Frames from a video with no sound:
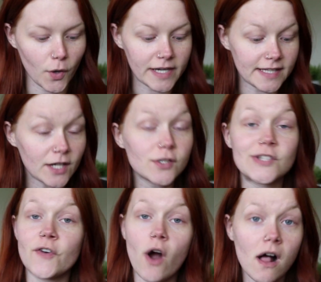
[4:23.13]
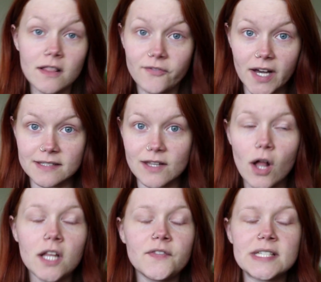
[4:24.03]
Granted, that goes for all of us.
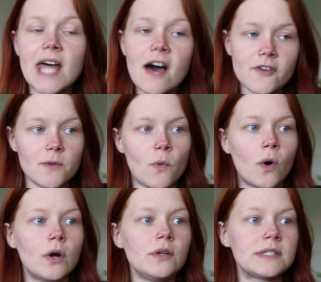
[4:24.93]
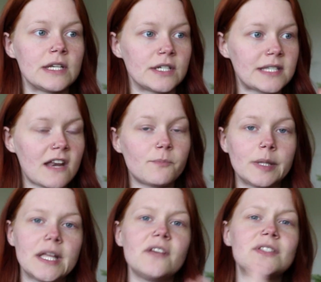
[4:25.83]
All of us have our morals and our set of
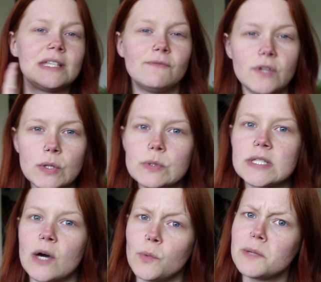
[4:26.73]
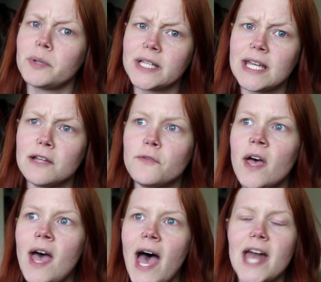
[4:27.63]
beliefs and views that we believe,
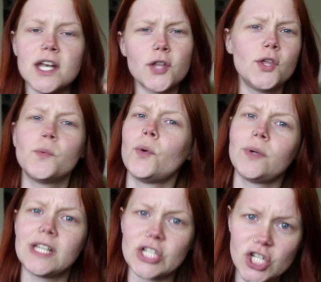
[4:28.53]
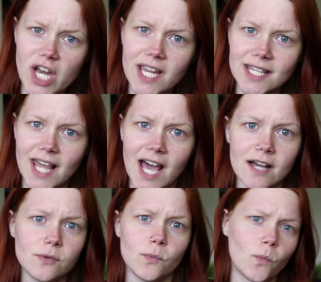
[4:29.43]
and nothing will really shake
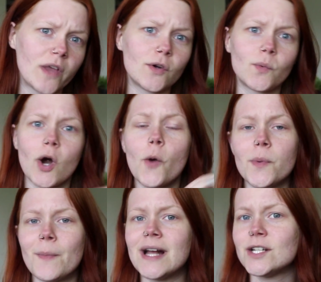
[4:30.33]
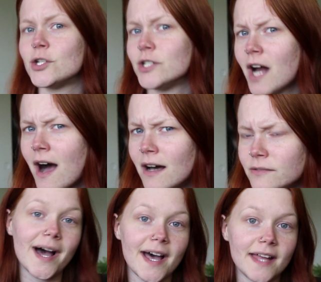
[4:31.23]
that, whether we're open-minded or not.
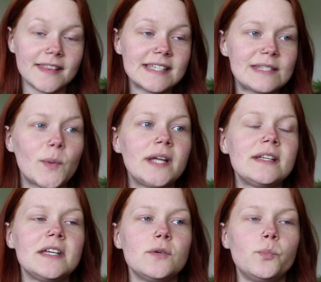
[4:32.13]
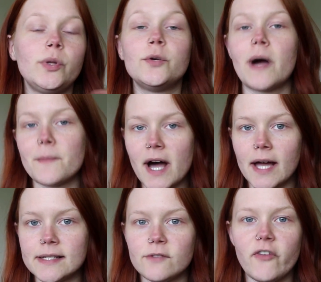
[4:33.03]
But this one blew my
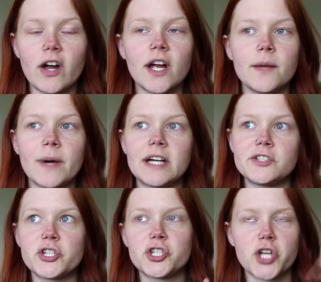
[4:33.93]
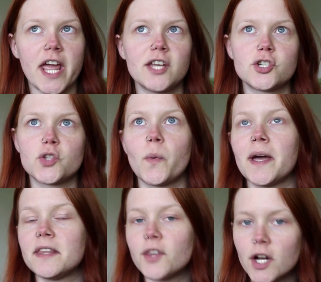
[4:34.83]
mind and very much changed the
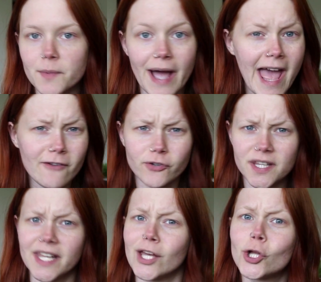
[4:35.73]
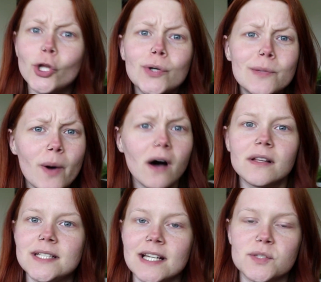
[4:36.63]
way I thought about everything, including
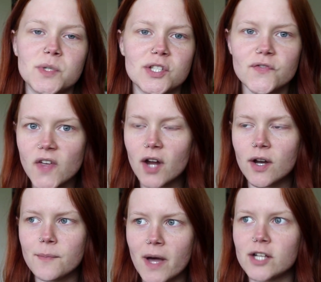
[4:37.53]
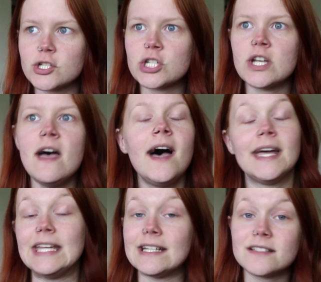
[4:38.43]
politics, which is very much a
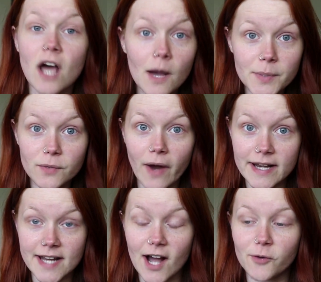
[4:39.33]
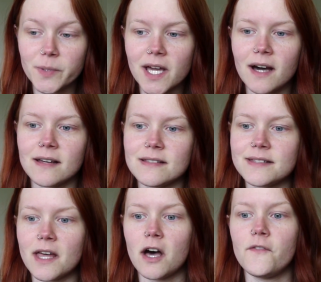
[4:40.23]
heated topic right now
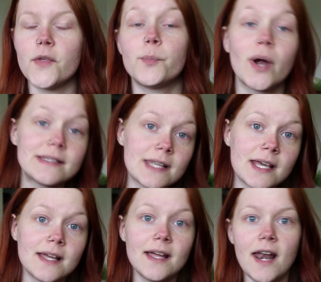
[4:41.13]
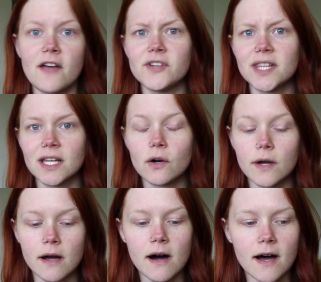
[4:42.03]
because of the president and everything
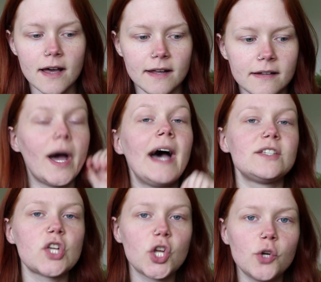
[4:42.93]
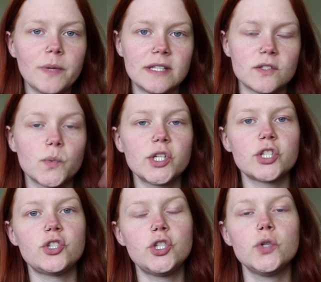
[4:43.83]
going on. But as humans, we
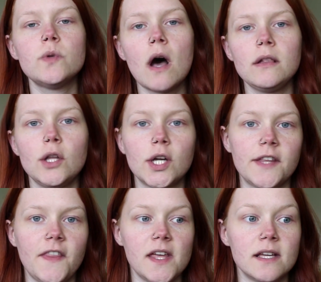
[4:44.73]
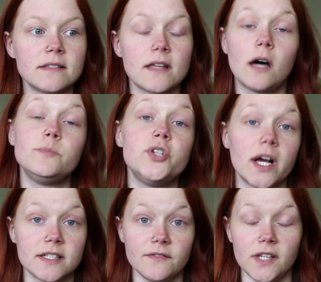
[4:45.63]
just do not look at things
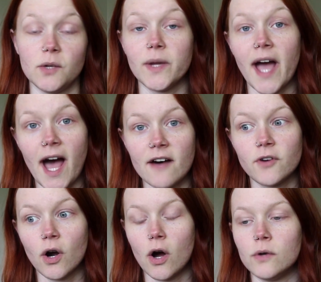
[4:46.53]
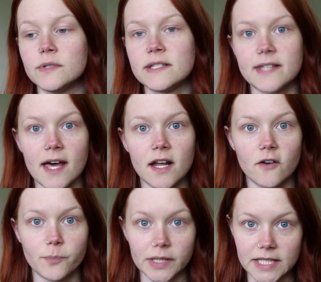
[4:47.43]
objectively. We have our own set
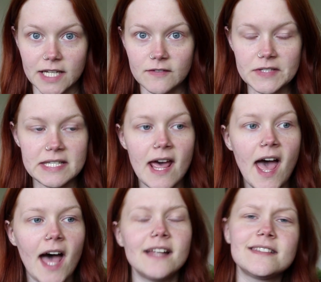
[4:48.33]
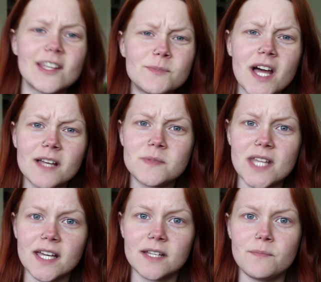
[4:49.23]
of beliefs, and sometimes
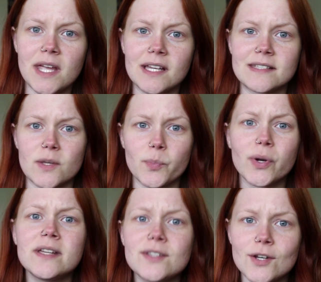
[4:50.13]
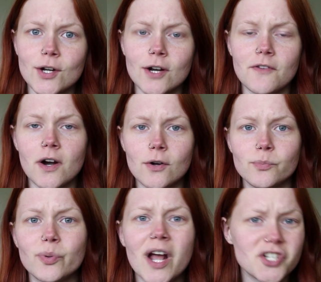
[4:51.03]
that can make us a prisoner of our
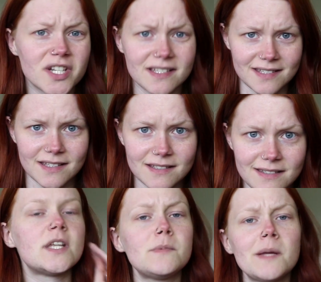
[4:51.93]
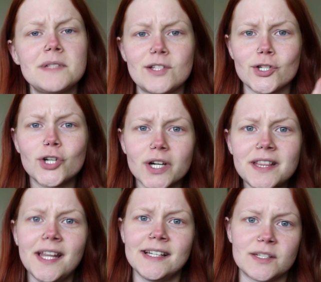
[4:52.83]
own prejudices. Sometimes it's a
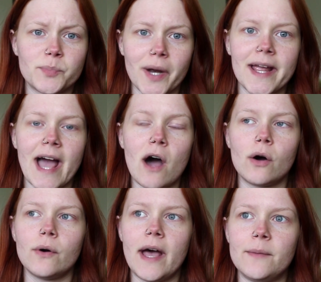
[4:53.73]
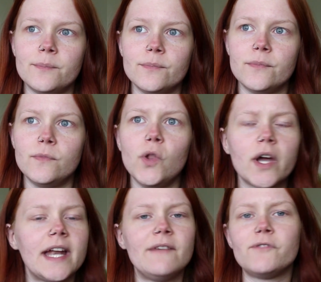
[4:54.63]
good thing to break out and
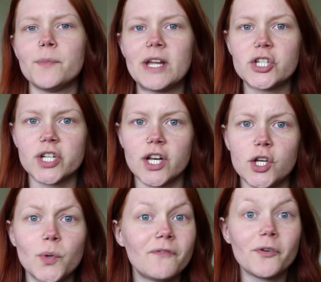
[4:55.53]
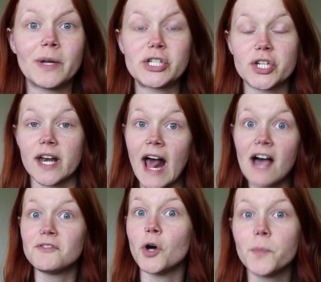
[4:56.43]
look at information and new information and
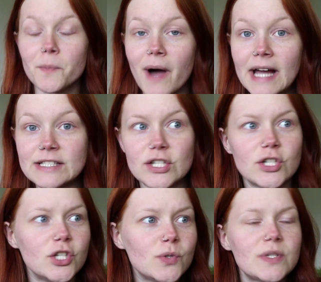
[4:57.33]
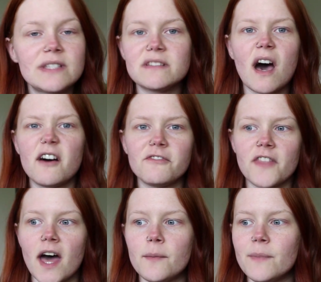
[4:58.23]
have an open mind to new stuff
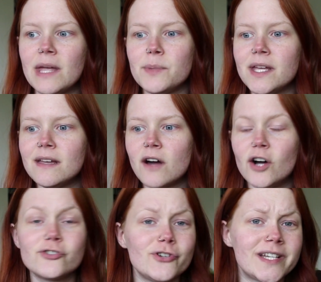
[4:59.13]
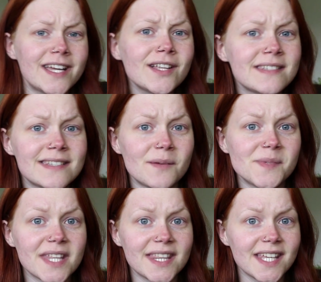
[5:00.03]
that maybe contradicts some
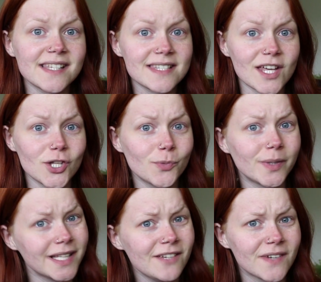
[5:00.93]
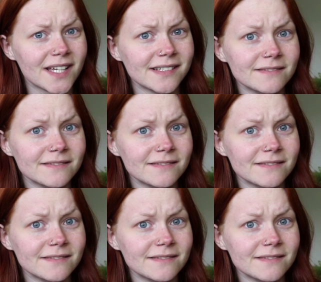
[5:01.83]
of the things that you believe in.